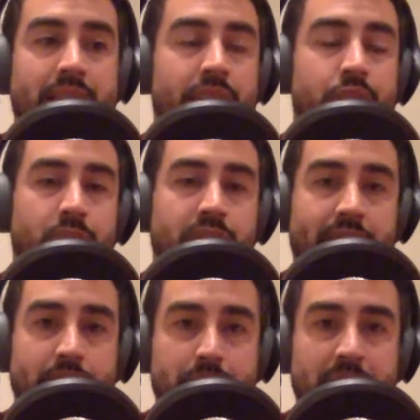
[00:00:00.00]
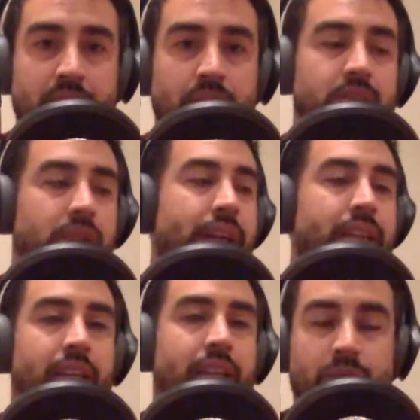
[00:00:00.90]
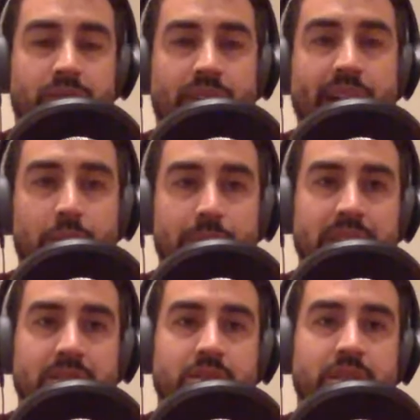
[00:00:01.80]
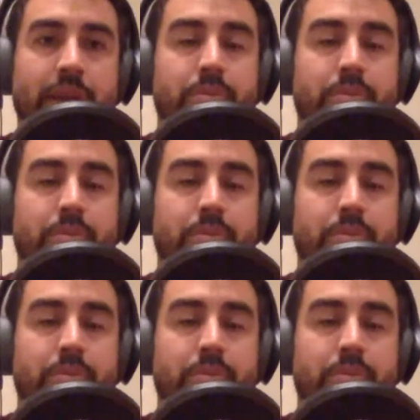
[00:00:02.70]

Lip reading: And here's what the next piece looks like. Then here's what the final piece looks like.